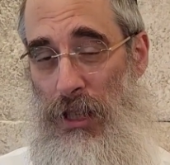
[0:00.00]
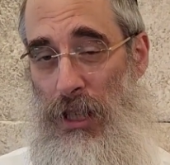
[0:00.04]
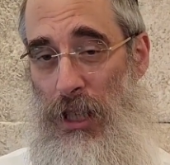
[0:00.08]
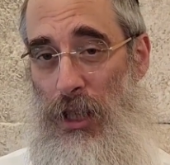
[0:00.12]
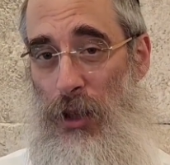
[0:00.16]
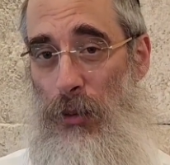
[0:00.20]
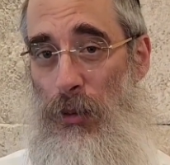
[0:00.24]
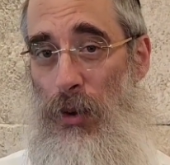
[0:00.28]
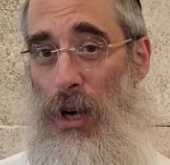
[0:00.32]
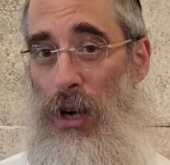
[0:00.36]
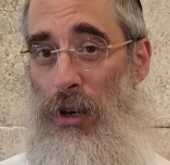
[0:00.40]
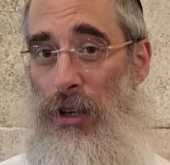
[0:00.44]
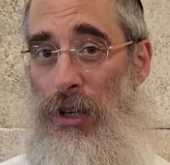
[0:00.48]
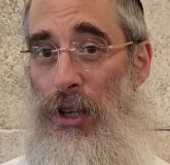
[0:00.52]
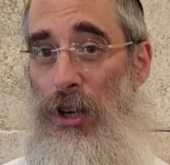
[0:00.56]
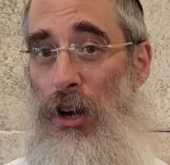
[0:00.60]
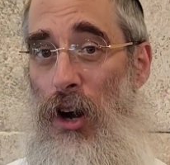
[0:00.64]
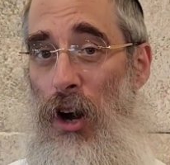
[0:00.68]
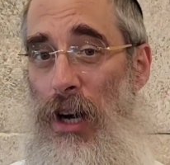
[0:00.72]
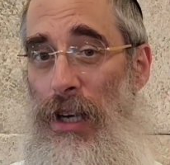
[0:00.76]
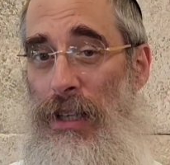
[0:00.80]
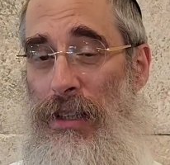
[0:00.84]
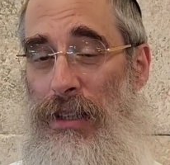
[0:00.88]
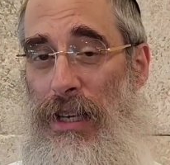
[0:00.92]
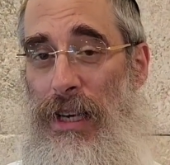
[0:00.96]
We are
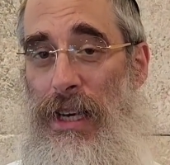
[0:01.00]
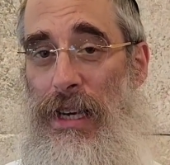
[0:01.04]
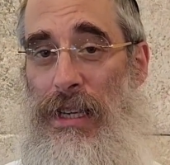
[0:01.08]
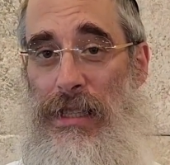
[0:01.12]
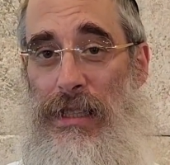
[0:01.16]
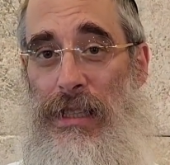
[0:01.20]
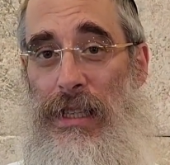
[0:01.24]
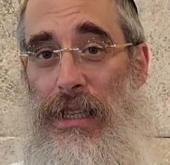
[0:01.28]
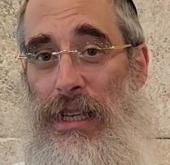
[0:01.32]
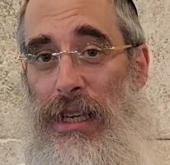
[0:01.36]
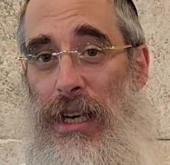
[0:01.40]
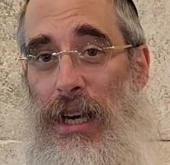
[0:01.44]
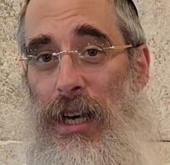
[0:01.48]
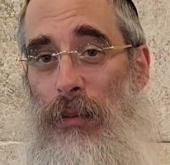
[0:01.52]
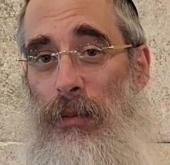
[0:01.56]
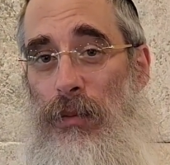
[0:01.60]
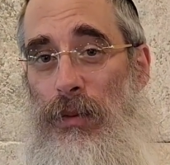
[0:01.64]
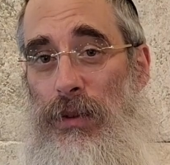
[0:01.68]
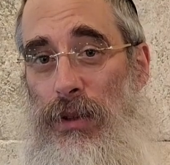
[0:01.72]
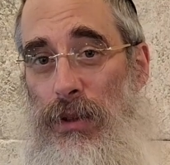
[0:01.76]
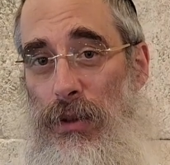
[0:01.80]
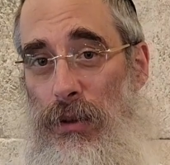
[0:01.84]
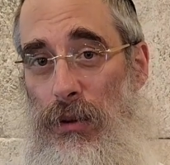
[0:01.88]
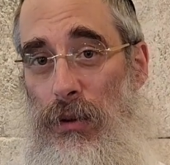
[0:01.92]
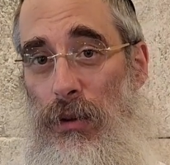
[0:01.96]
9 days leading up
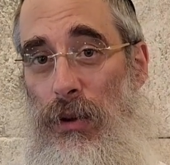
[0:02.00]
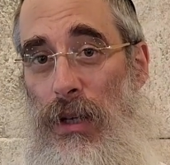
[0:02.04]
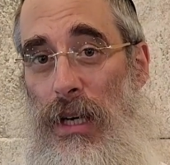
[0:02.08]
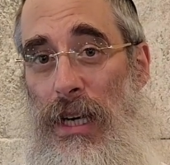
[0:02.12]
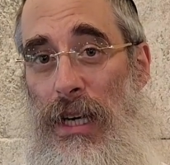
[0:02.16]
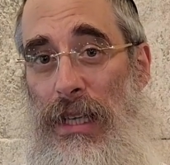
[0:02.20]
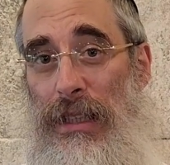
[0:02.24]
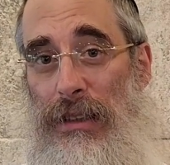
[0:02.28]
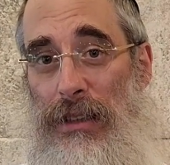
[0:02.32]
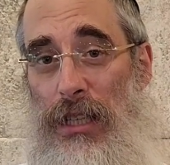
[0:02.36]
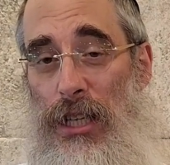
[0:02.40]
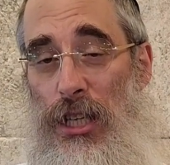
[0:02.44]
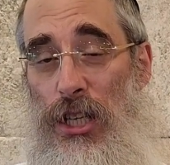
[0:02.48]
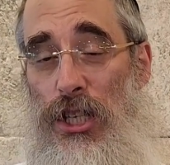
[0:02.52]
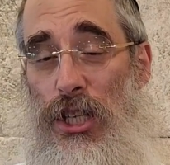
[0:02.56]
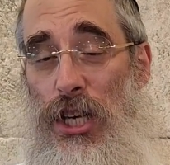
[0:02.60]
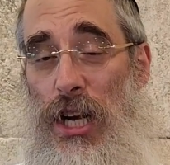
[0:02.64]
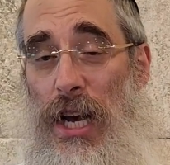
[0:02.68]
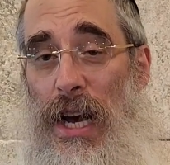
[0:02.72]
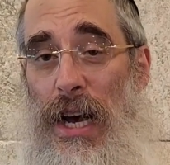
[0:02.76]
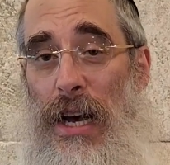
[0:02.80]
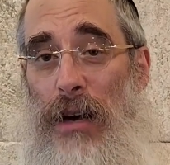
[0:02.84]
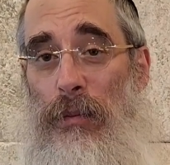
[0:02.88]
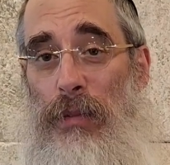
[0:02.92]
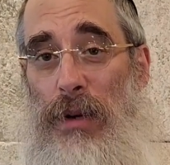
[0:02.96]
to Tisha
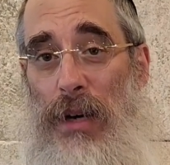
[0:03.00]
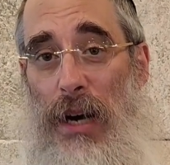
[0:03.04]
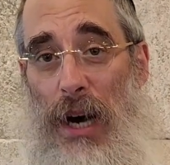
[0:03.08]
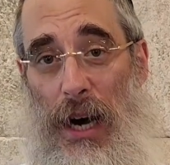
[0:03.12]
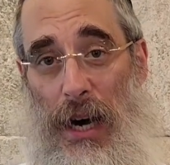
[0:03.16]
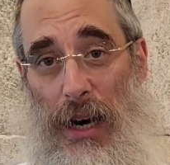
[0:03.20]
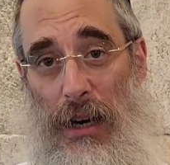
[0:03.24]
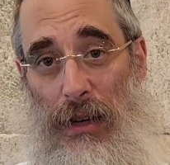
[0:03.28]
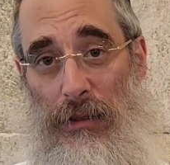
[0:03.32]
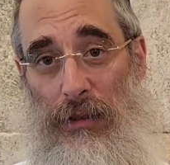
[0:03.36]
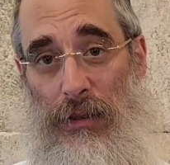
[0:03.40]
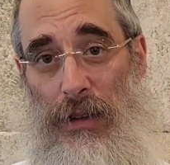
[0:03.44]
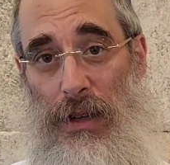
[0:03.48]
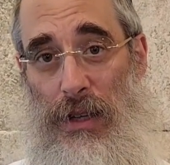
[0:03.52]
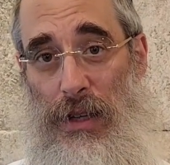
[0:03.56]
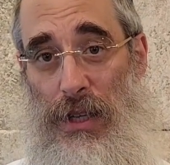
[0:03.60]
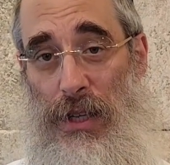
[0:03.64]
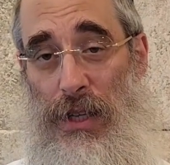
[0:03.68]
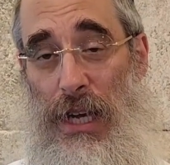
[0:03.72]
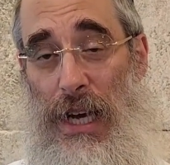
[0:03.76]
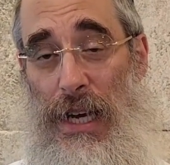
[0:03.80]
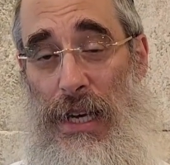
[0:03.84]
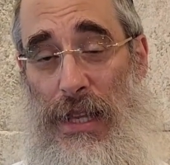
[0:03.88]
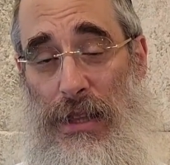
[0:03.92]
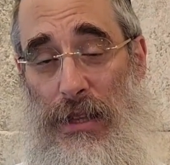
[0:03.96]
B'Av, the
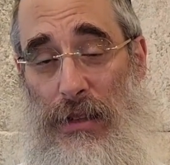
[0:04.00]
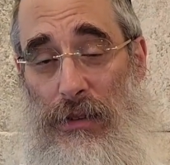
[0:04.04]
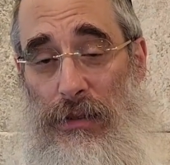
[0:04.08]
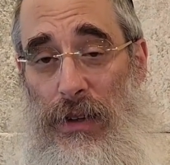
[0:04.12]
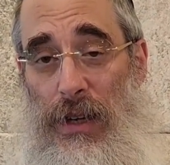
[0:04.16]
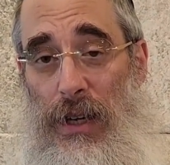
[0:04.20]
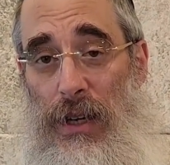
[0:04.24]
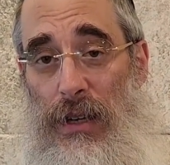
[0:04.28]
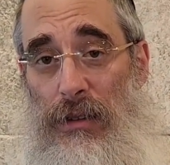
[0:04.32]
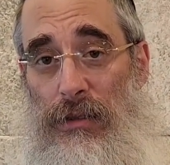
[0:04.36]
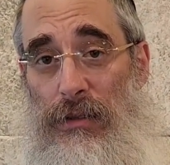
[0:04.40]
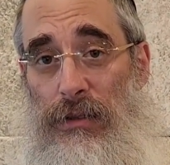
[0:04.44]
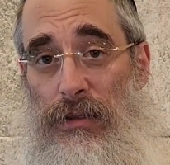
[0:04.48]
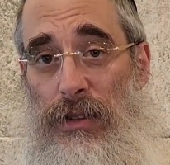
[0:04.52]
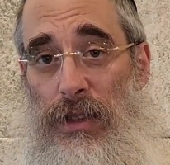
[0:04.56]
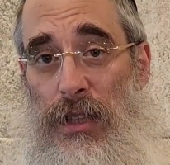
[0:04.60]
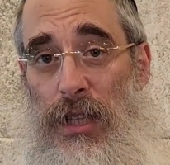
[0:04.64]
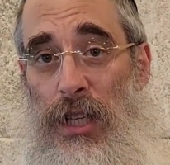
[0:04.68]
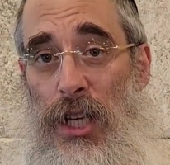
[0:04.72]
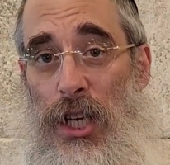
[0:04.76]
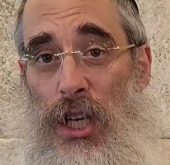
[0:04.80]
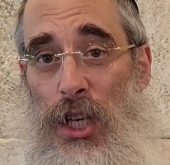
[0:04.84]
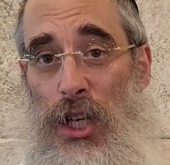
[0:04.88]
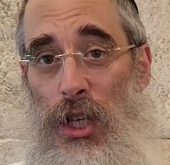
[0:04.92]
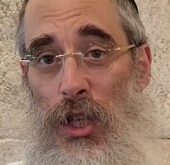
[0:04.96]
9th of Av,
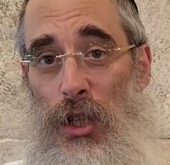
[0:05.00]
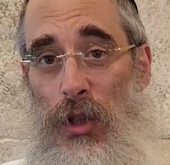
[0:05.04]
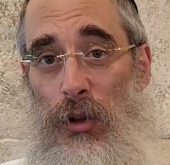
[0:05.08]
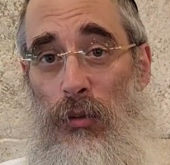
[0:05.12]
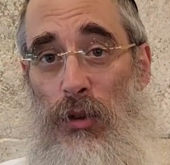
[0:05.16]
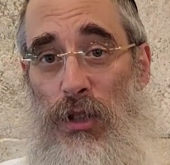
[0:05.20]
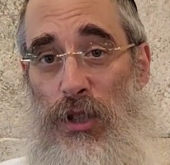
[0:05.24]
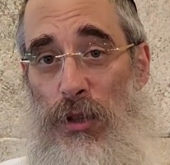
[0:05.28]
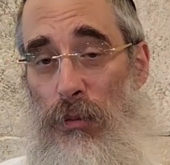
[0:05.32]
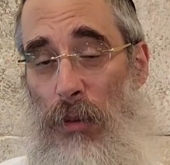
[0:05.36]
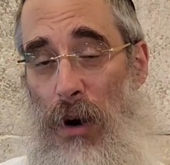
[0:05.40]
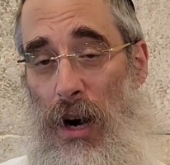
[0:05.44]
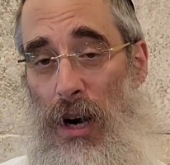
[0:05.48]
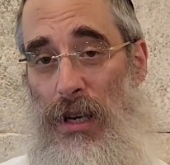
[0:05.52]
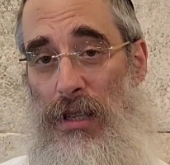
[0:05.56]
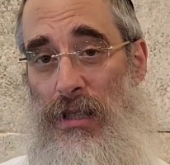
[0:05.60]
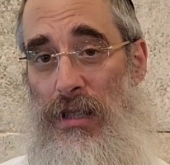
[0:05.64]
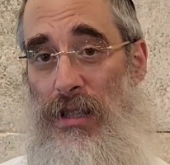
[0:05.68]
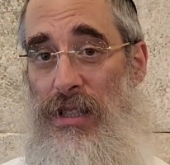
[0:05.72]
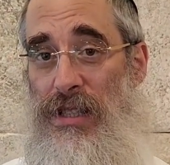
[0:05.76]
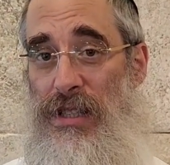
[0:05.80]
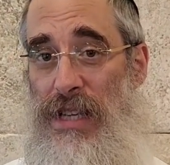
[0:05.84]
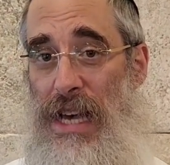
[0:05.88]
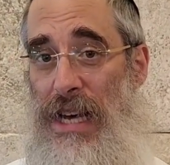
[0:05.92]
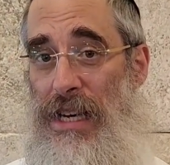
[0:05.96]
which marks the
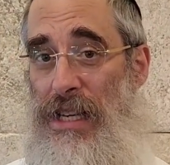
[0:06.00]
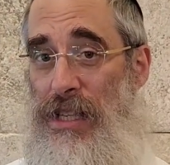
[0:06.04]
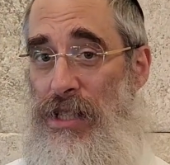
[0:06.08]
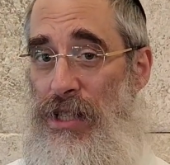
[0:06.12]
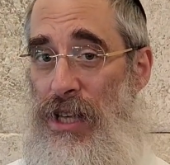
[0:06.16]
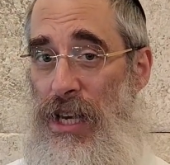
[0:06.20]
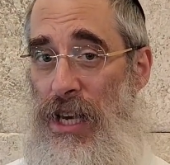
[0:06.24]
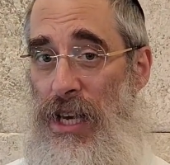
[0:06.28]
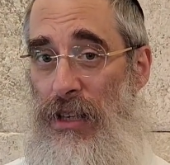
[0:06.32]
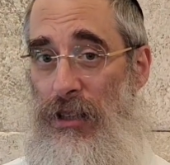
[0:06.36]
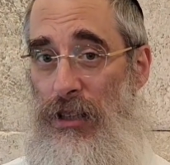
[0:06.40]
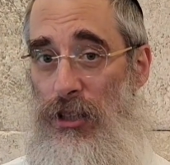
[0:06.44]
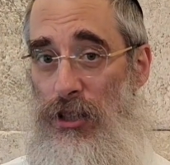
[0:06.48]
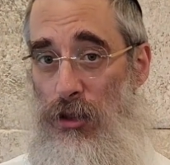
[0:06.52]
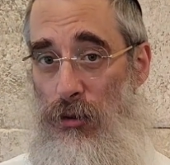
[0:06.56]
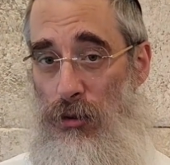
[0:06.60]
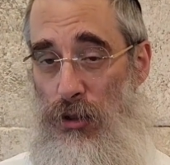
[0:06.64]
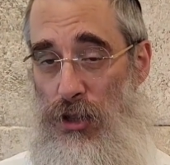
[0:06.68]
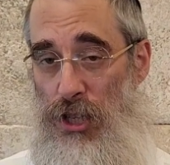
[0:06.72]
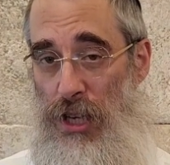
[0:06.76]
saddest day on the Jewish